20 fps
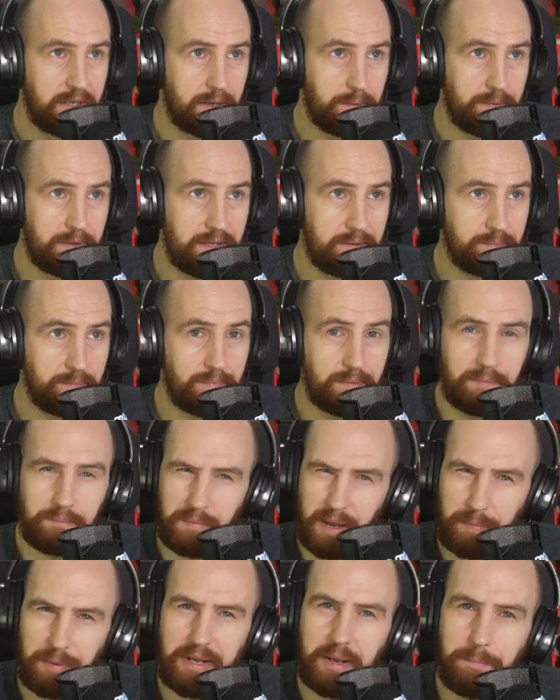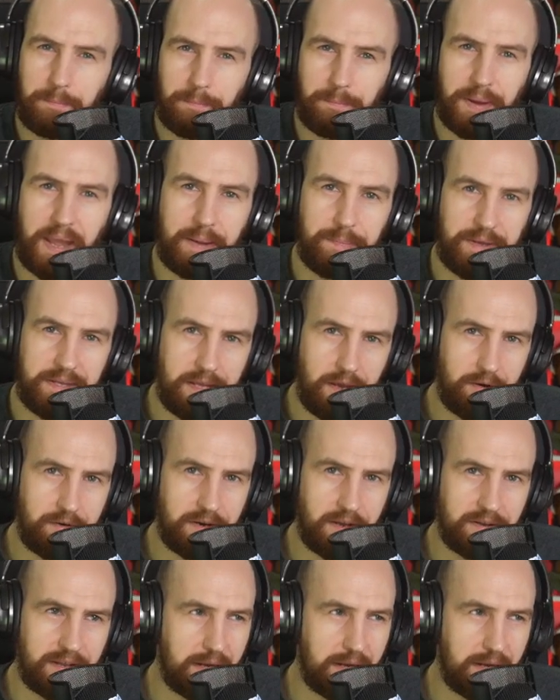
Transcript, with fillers: I mean, maybe the Baby Yoda.